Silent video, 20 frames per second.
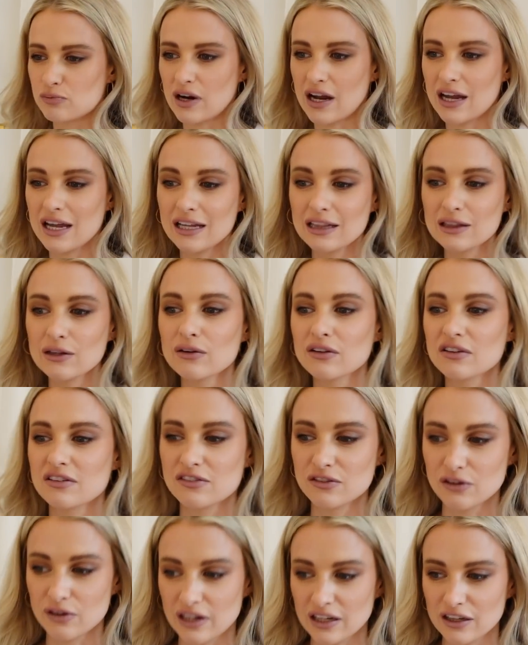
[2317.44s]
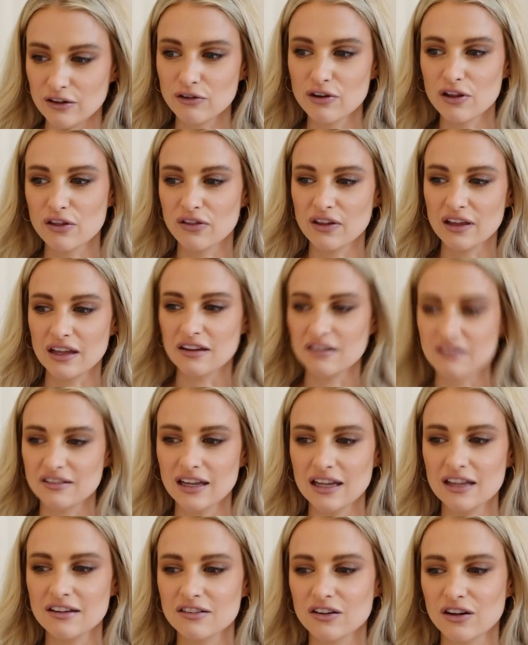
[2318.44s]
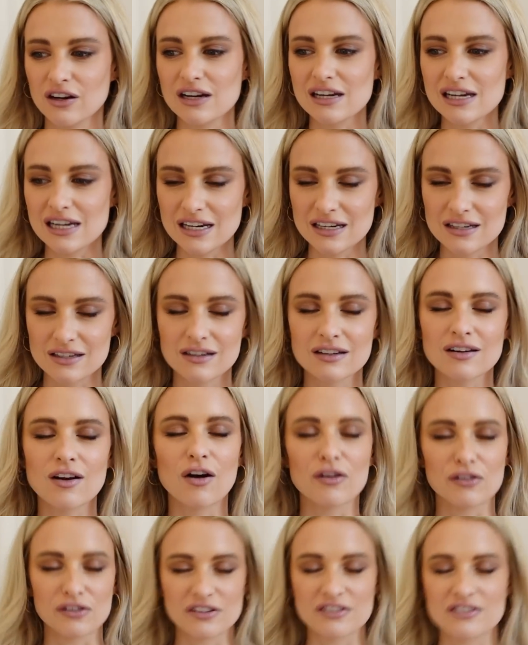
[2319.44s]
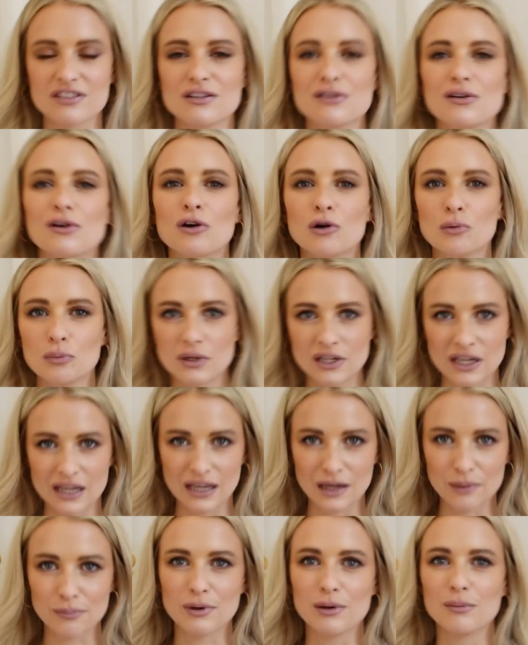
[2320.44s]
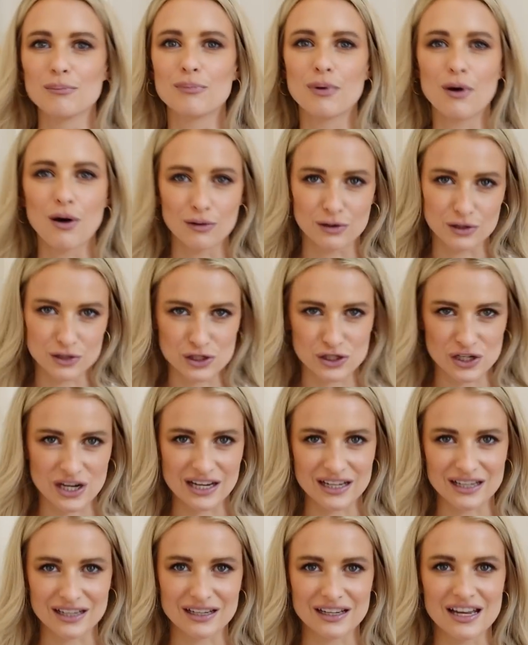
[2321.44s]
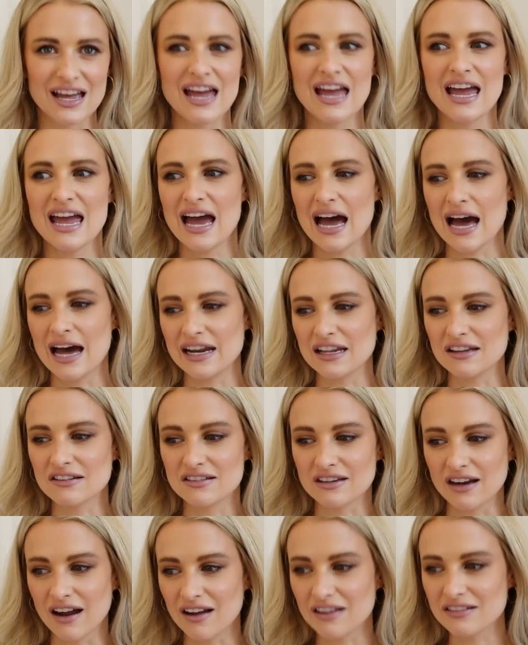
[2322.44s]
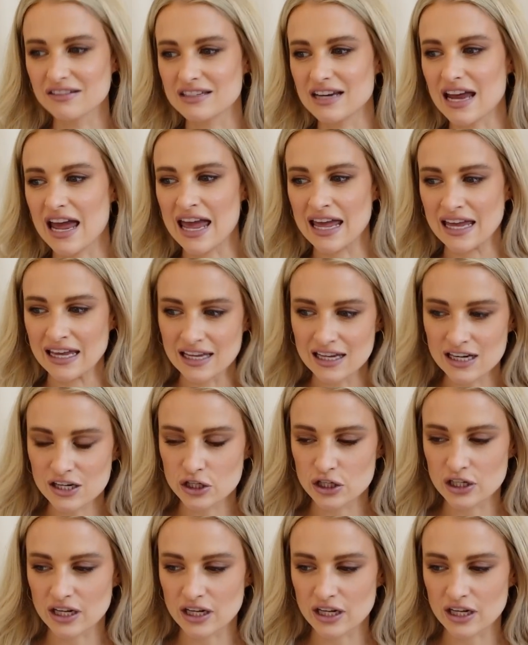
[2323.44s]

brass, it looks stunning. The only thing is that it's gonna need constant upkeep and polishing and it starts to age.